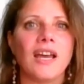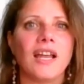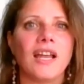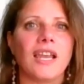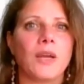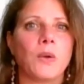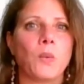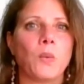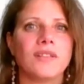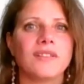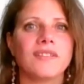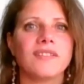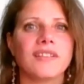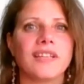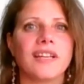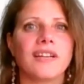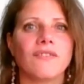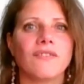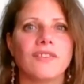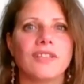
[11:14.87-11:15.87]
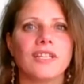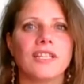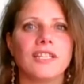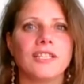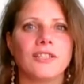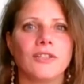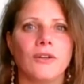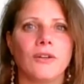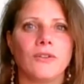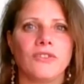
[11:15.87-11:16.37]
like one thing I really
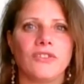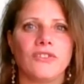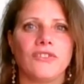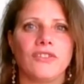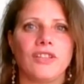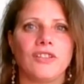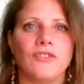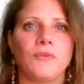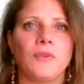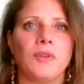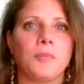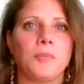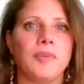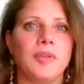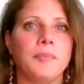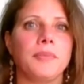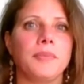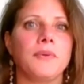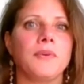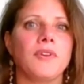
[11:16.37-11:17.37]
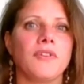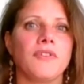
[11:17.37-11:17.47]
noticed that what people